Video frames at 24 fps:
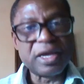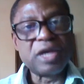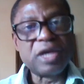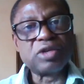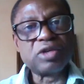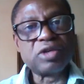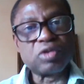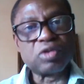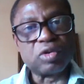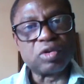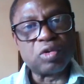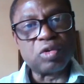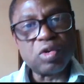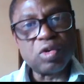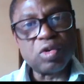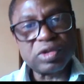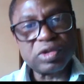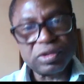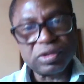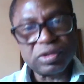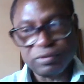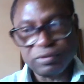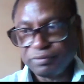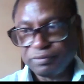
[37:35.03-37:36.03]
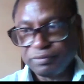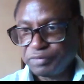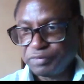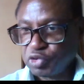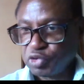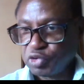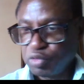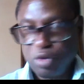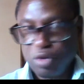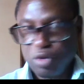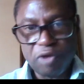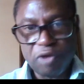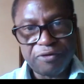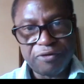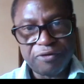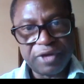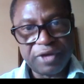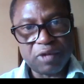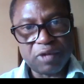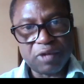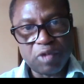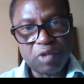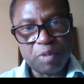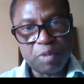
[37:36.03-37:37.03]
So those small
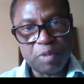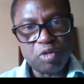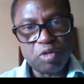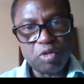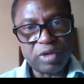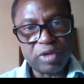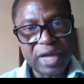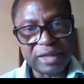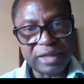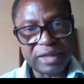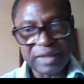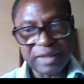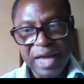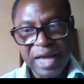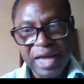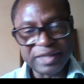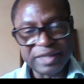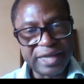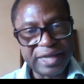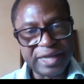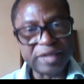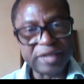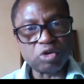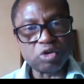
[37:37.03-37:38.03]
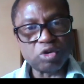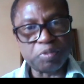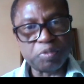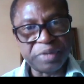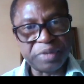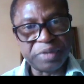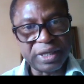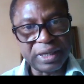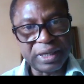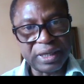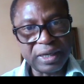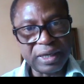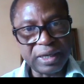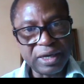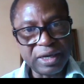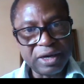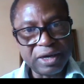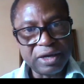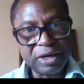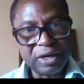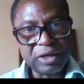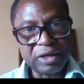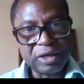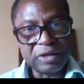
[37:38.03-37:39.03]
things, we put that as a SOP
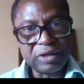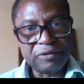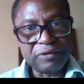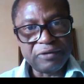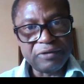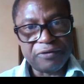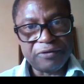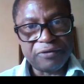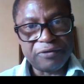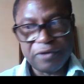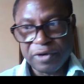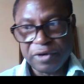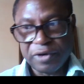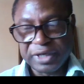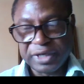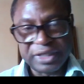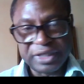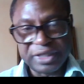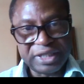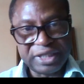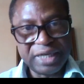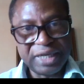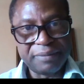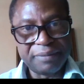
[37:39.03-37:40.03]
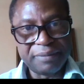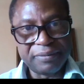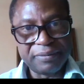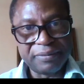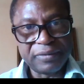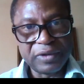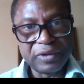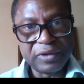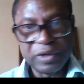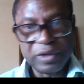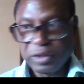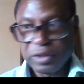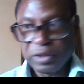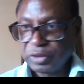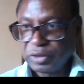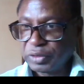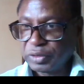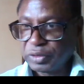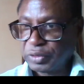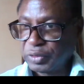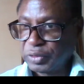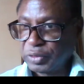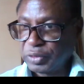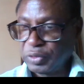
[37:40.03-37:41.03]
for the team
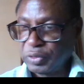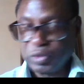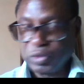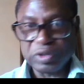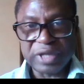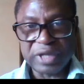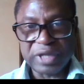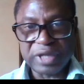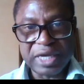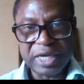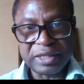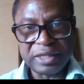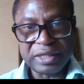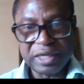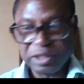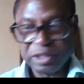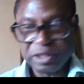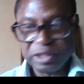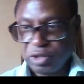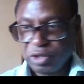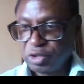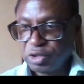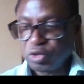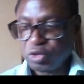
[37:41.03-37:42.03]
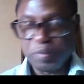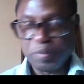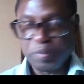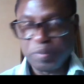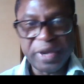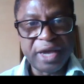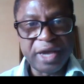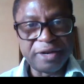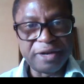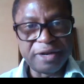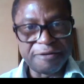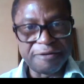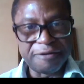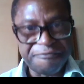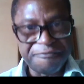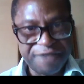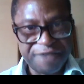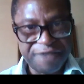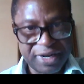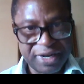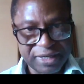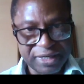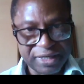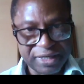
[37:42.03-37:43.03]
to use as SOP in the field.